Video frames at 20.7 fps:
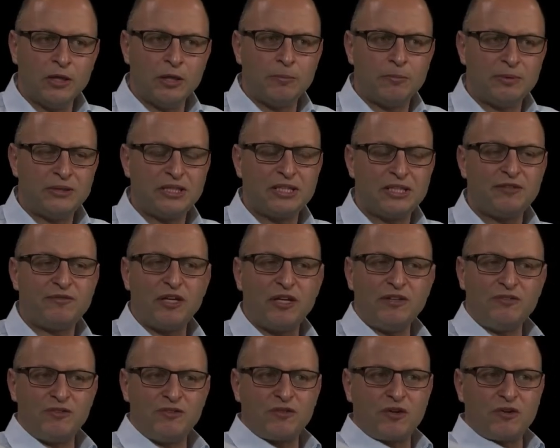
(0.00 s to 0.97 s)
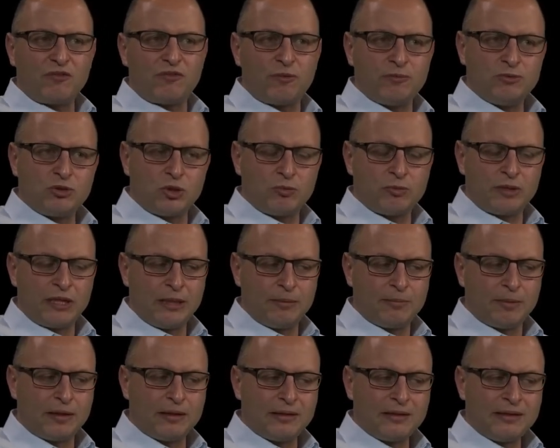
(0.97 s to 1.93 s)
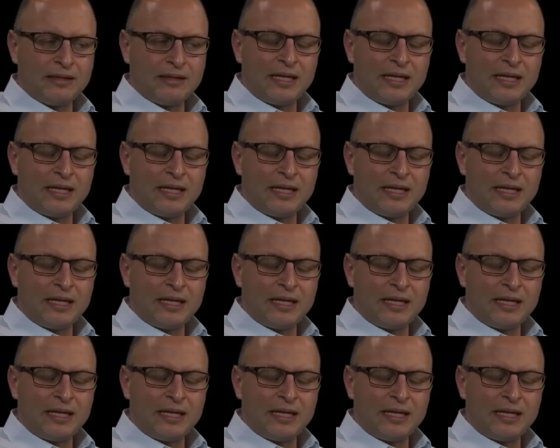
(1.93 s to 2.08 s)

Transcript: particularly if, if you've gone from JobKeeper